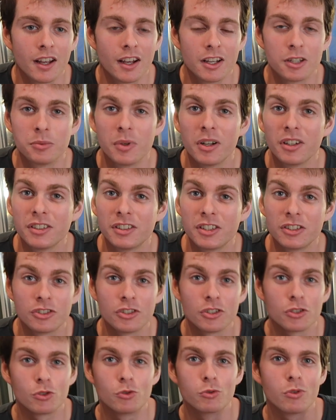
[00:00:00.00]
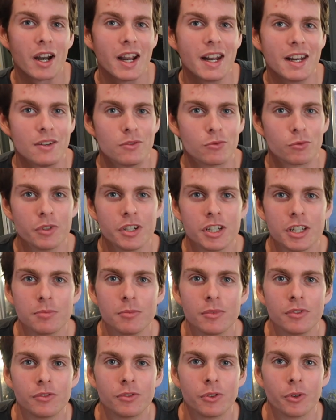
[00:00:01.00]
As well as it's just great
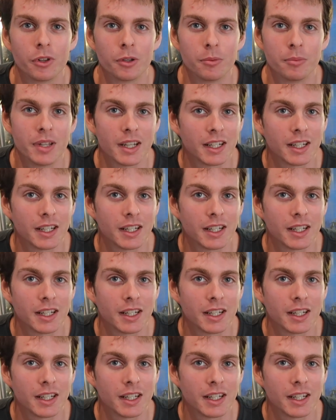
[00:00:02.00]
enrichment for them.